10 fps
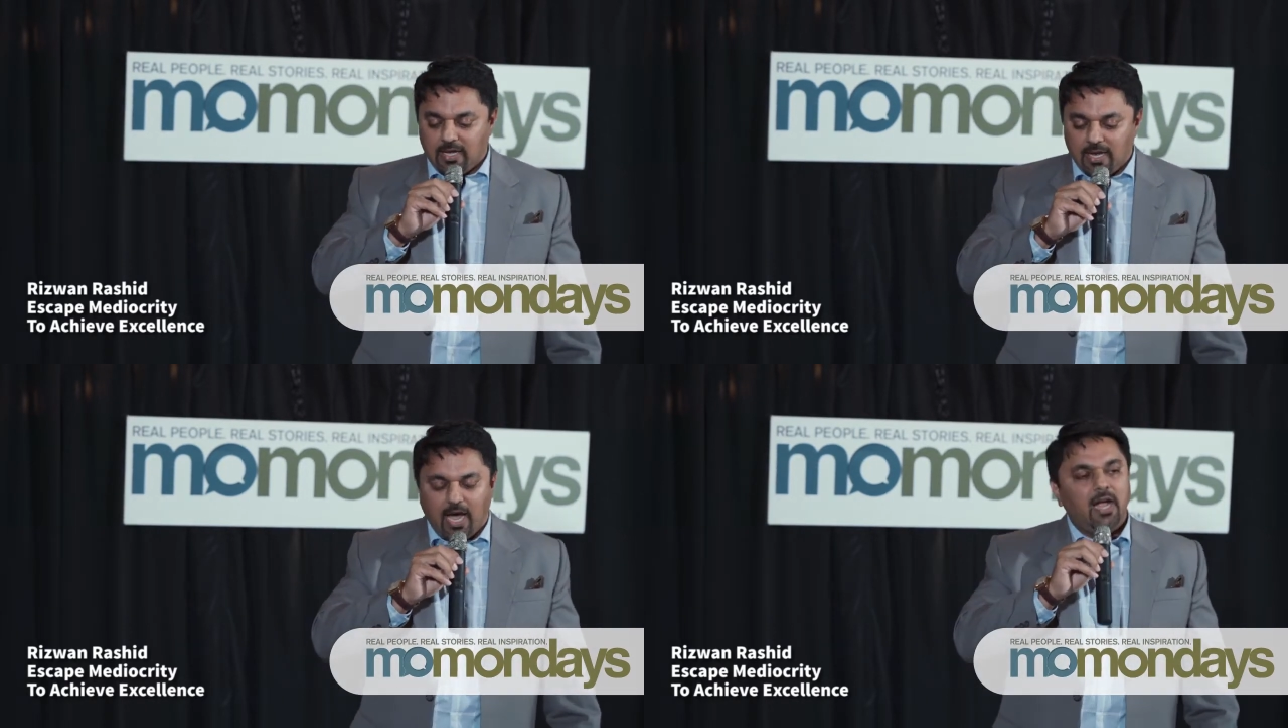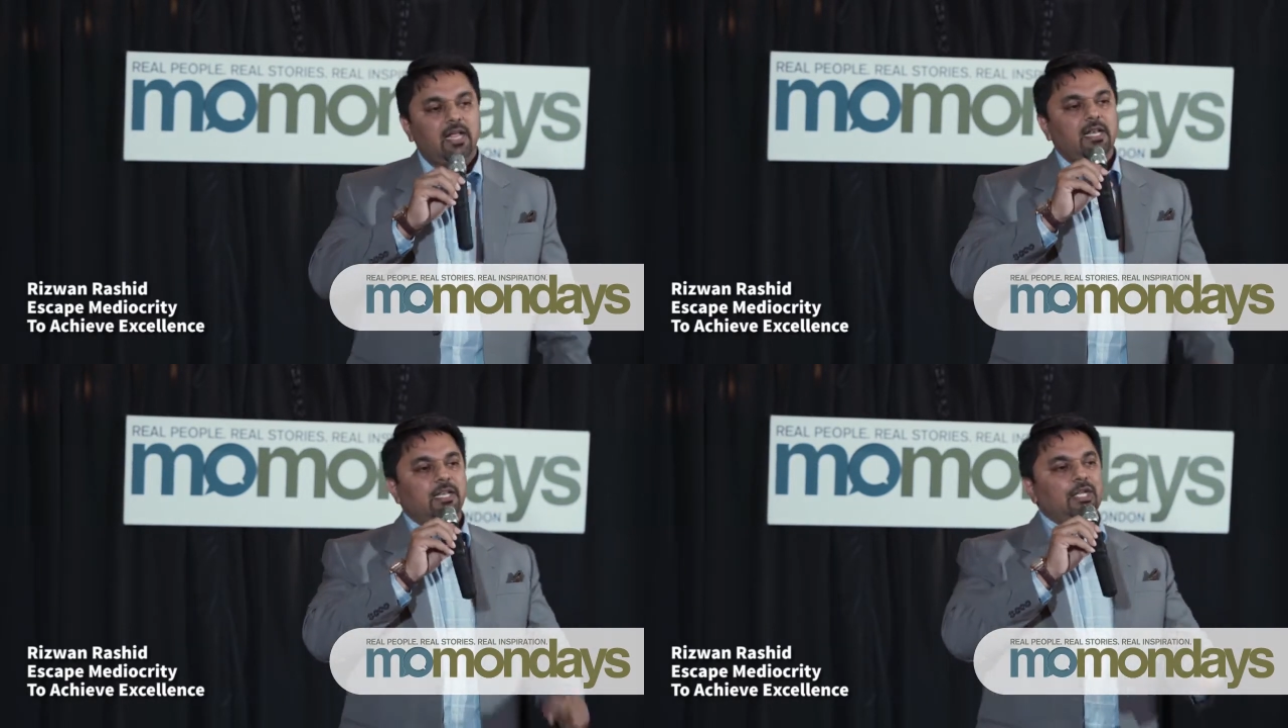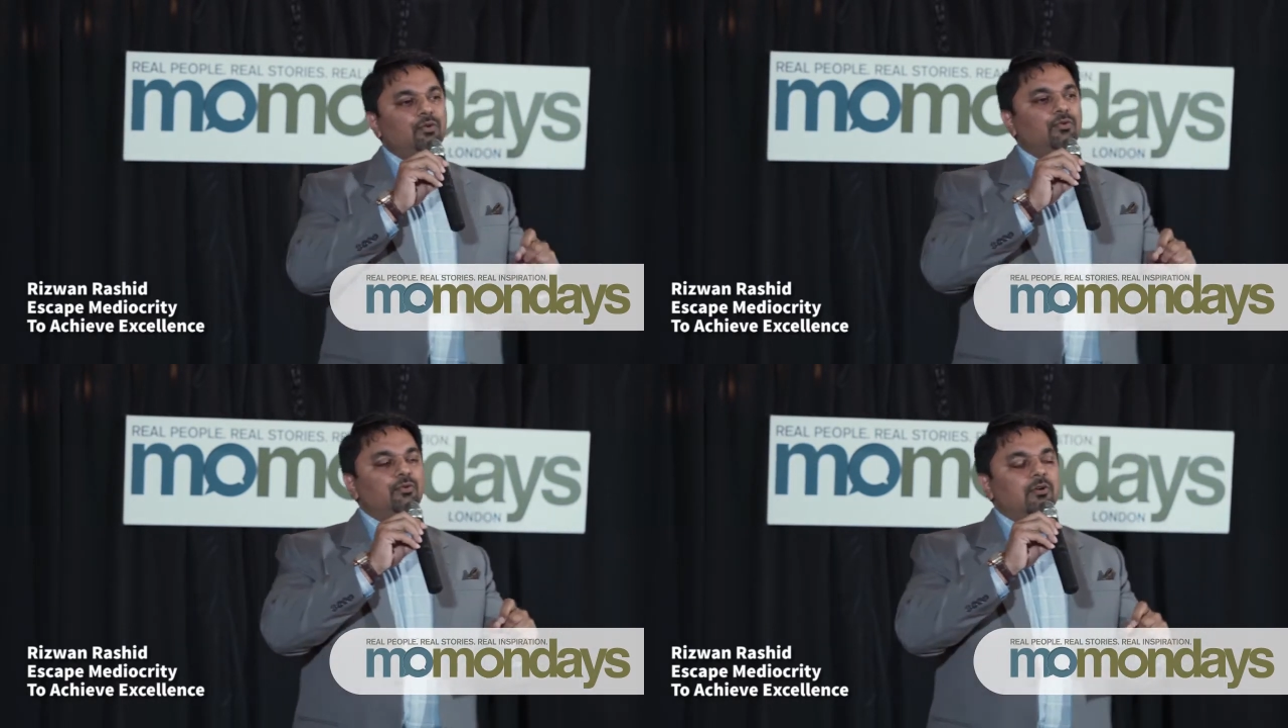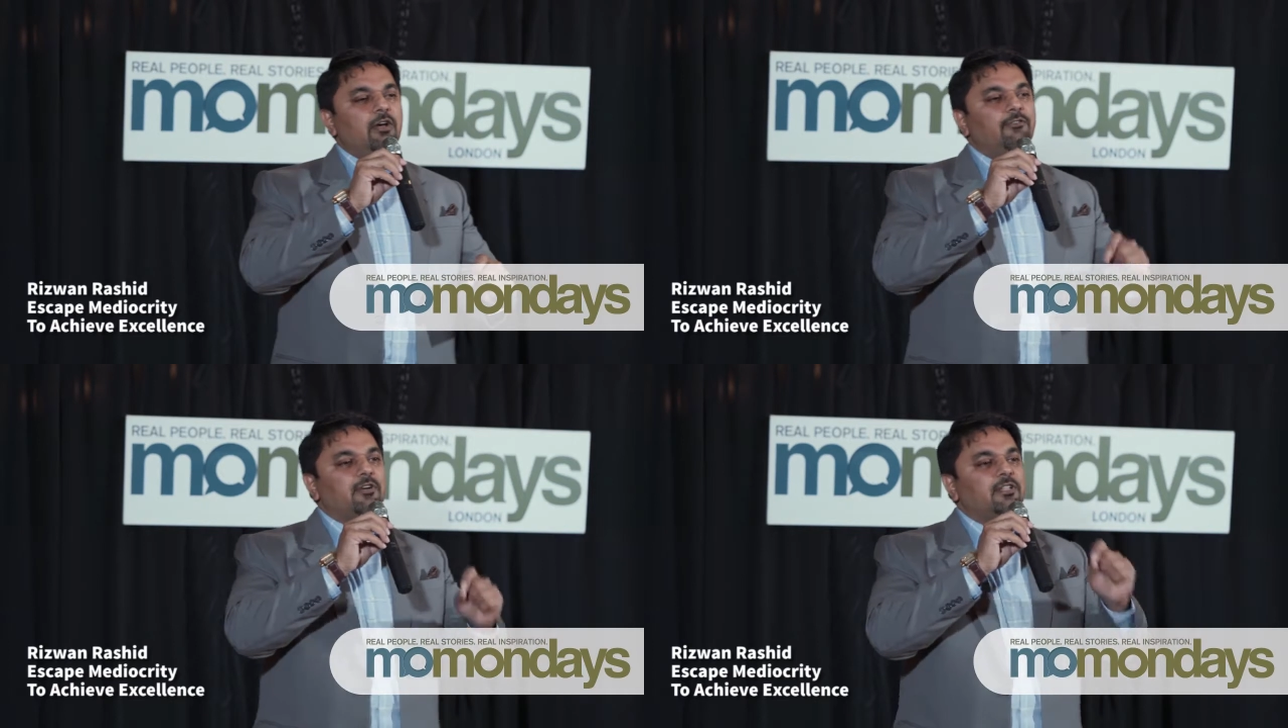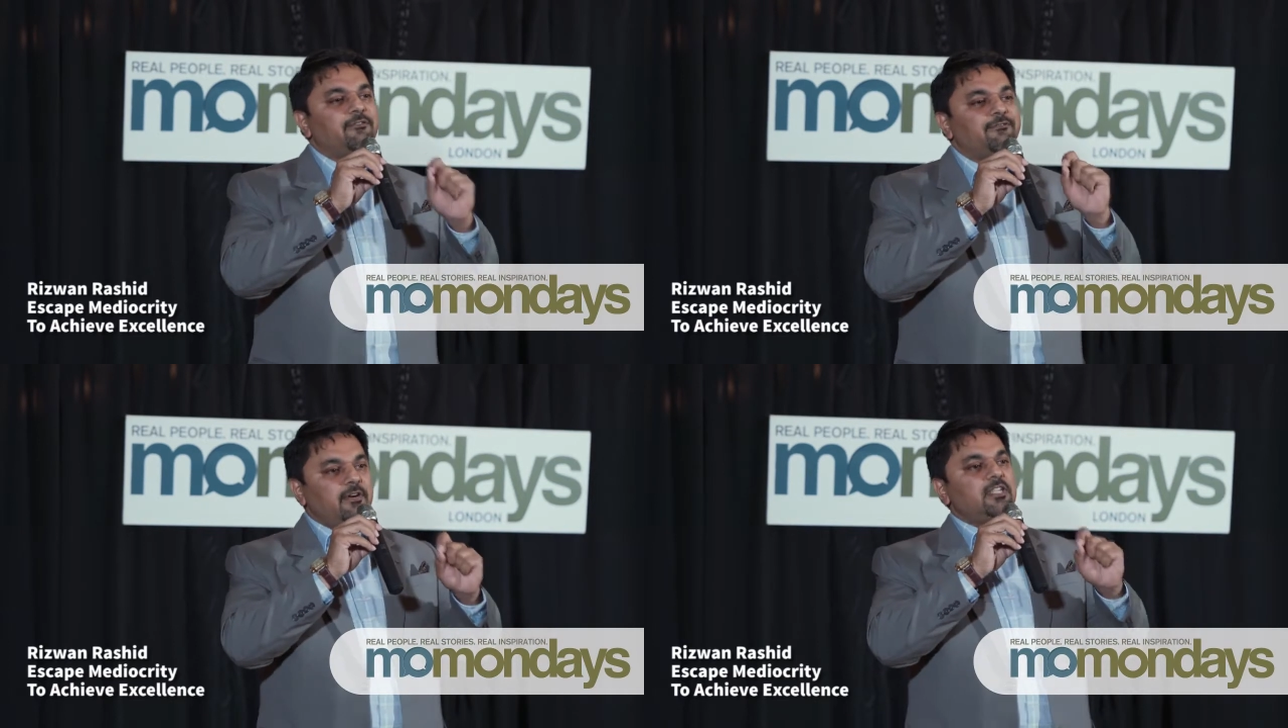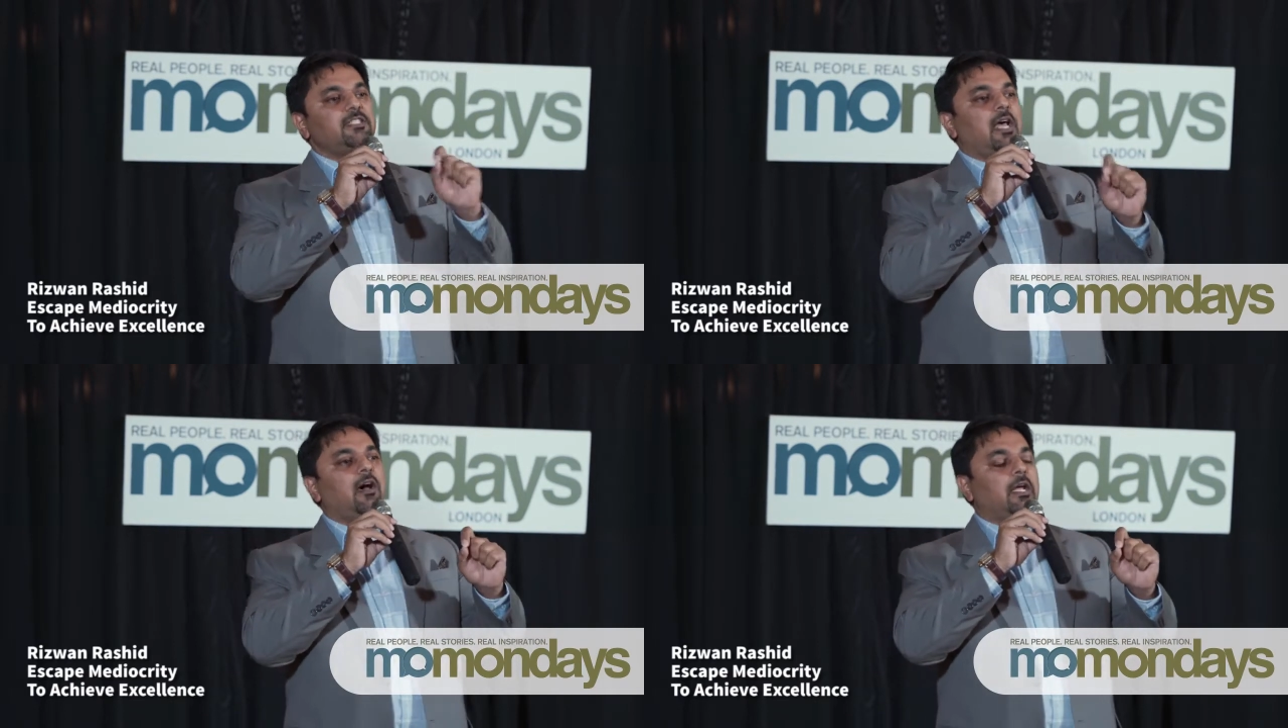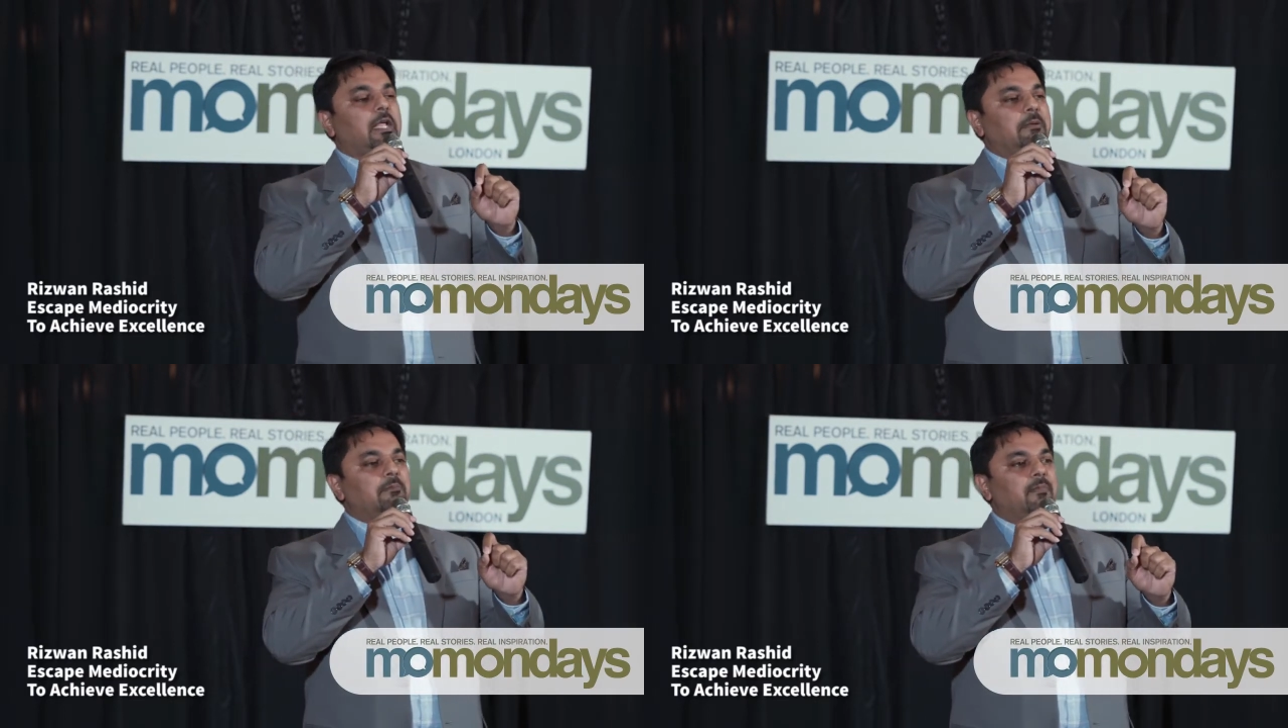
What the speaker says: I knew for the first time